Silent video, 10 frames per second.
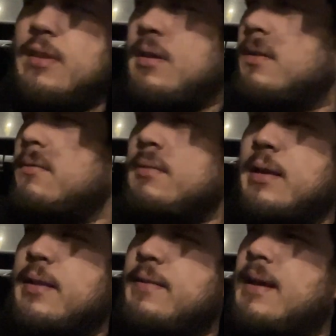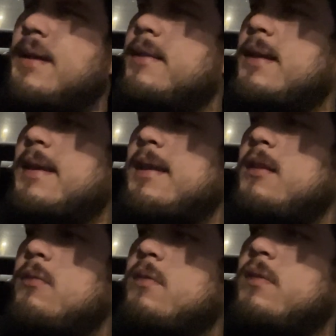like at night, I can't
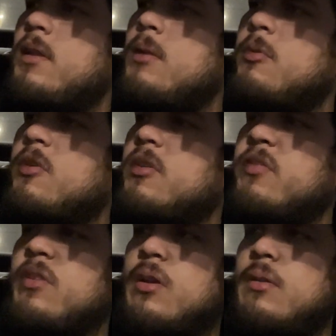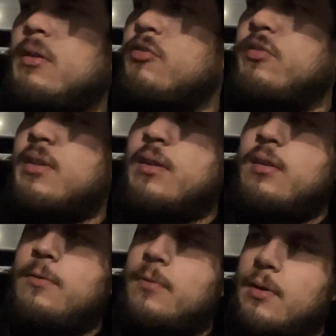even sleep, bro, because I just get
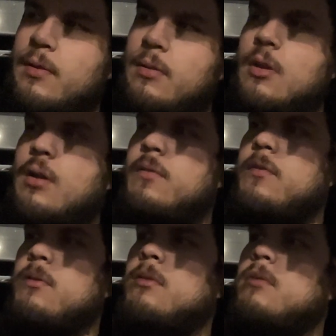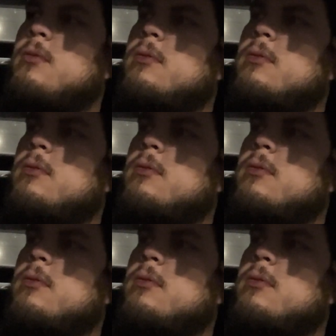these fucking thoughts, you know?